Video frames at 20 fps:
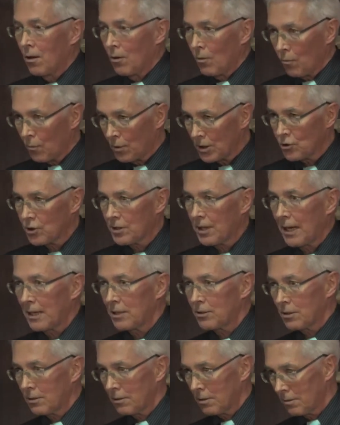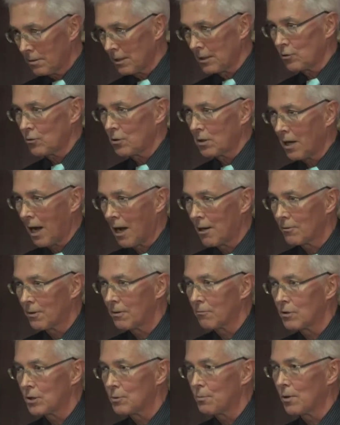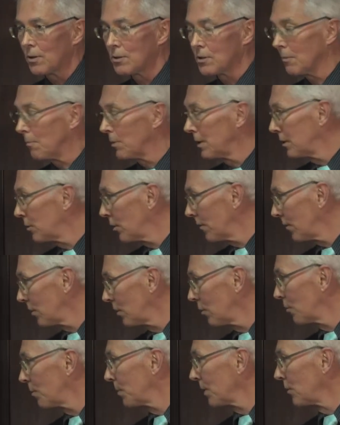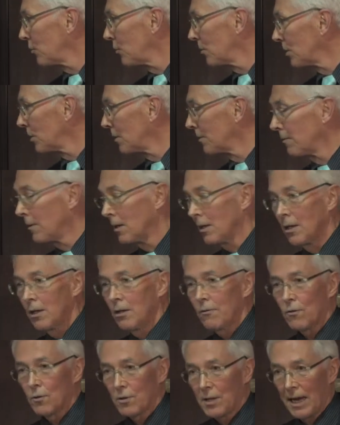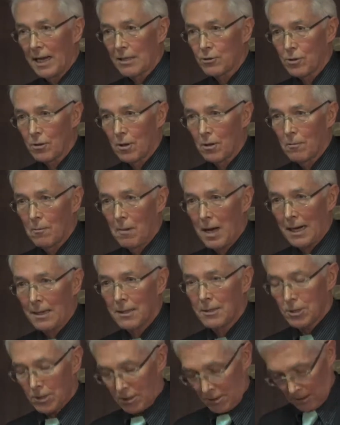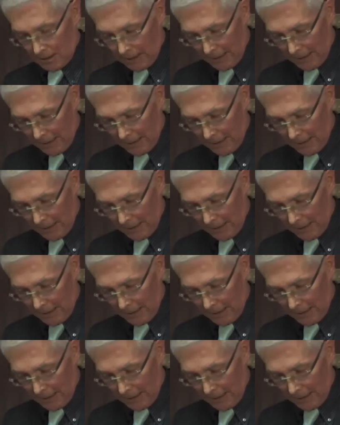which takes into account the responsibility of the European Union for the external markets,